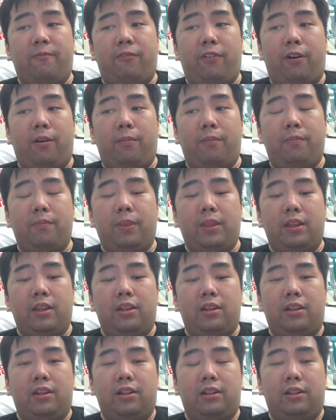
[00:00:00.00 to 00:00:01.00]
from
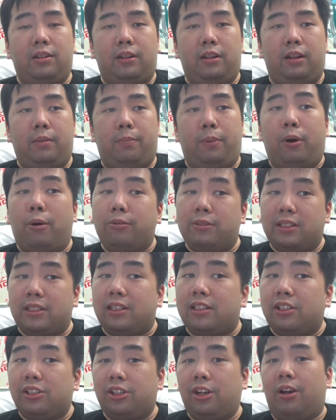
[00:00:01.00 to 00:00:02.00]
a
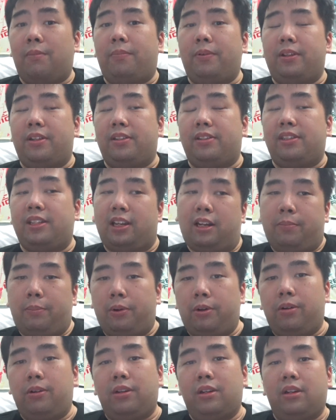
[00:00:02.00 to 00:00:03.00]
poster shop in
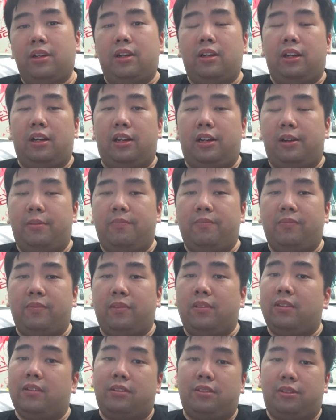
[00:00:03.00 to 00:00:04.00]
Singapore.
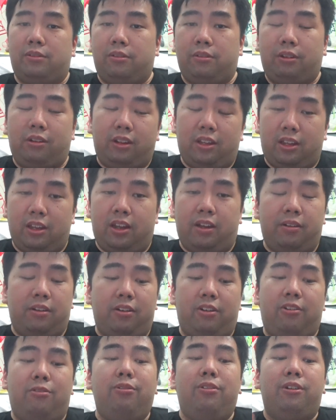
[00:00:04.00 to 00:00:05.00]
Um, so uh,
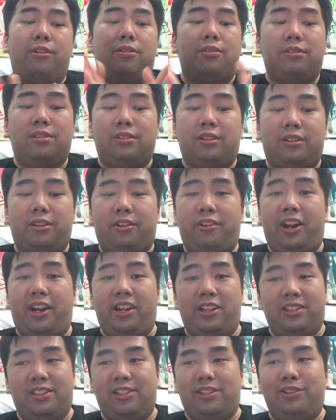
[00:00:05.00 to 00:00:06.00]
kudos,
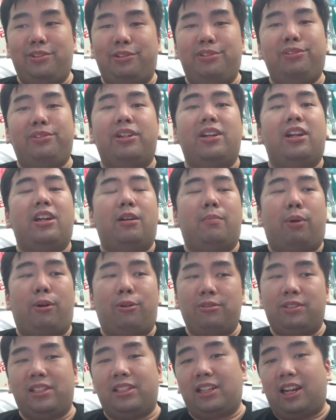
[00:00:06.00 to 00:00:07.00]
credits to
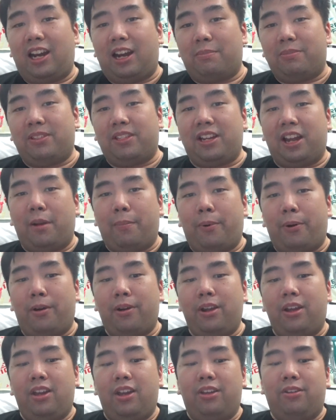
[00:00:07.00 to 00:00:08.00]
Poster Hub
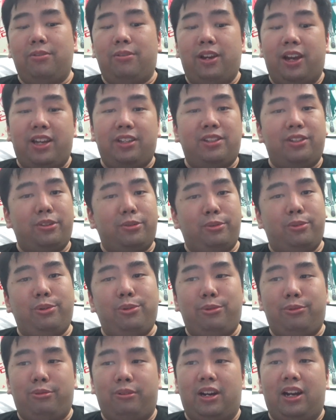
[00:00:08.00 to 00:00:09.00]
Singapore. You guys know who
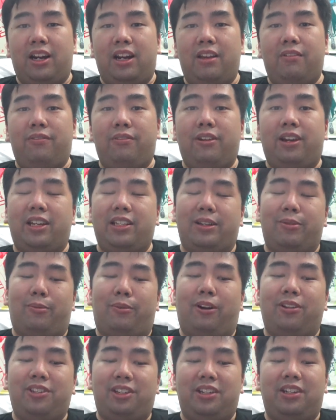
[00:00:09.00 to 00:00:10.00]
you are if you guys are
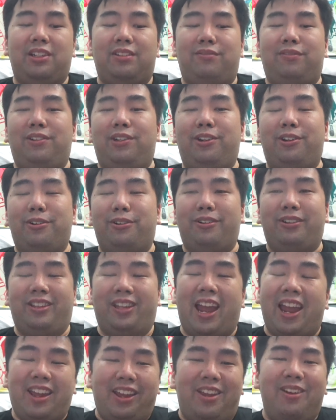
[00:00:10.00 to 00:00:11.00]
watching this video.
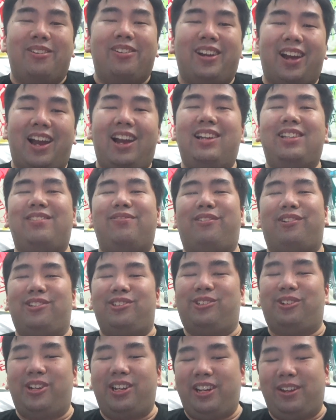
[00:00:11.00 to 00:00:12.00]
Thank you guys for
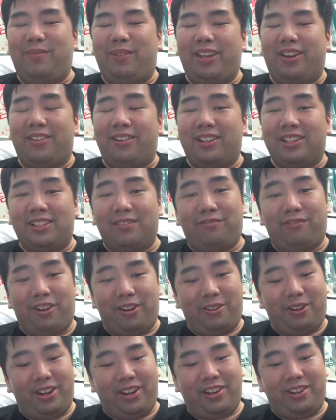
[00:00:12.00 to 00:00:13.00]
joining me on this
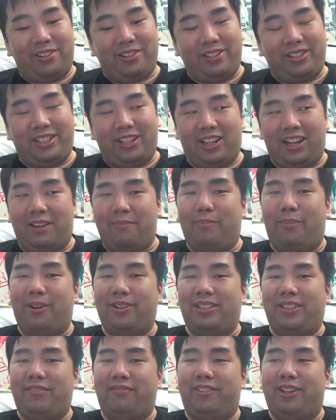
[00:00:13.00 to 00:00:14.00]
very interesting
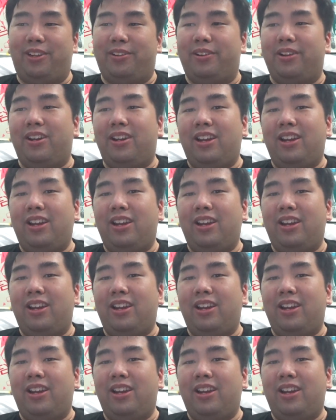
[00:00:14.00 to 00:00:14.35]
unboxing video,